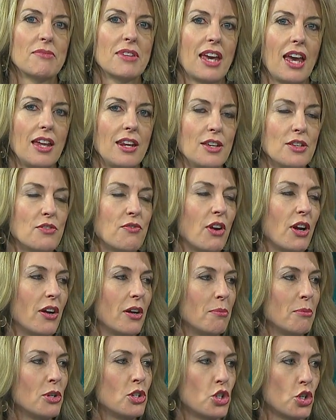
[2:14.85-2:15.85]
Katie's
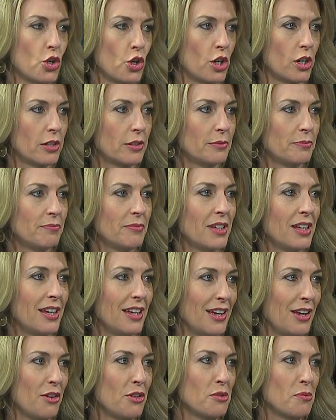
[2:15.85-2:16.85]
very mature. Yeah.
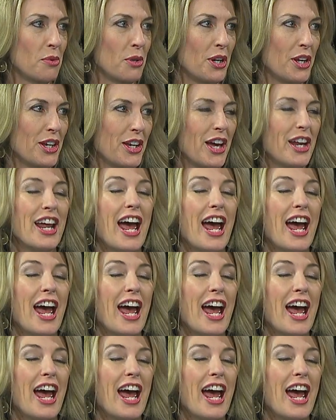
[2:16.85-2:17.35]
It was pretty good.